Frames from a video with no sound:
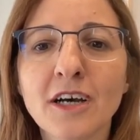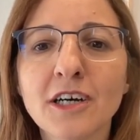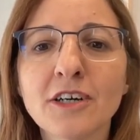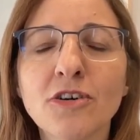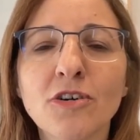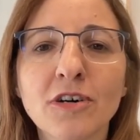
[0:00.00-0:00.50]

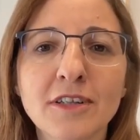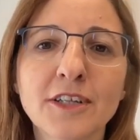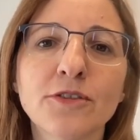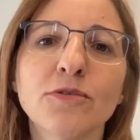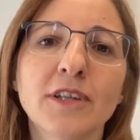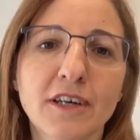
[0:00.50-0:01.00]

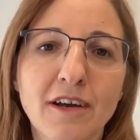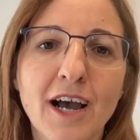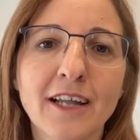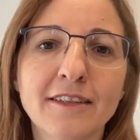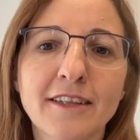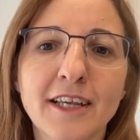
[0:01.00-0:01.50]
according to the
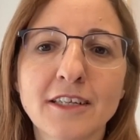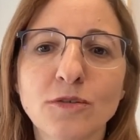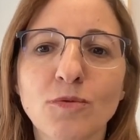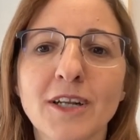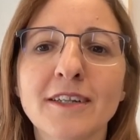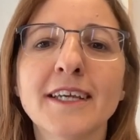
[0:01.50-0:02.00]

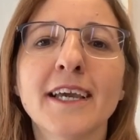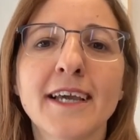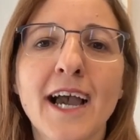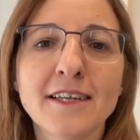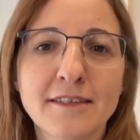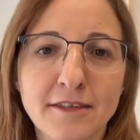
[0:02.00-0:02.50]
context where the
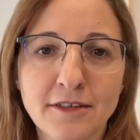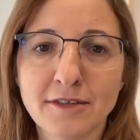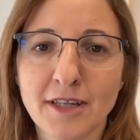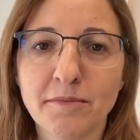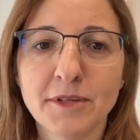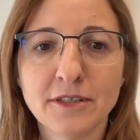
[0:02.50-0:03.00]
AI
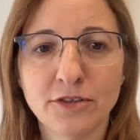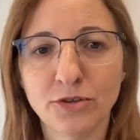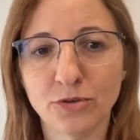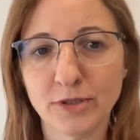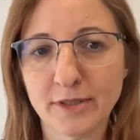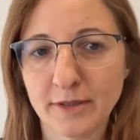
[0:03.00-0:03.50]
system is
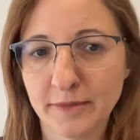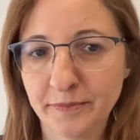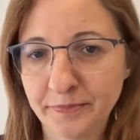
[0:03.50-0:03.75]
used.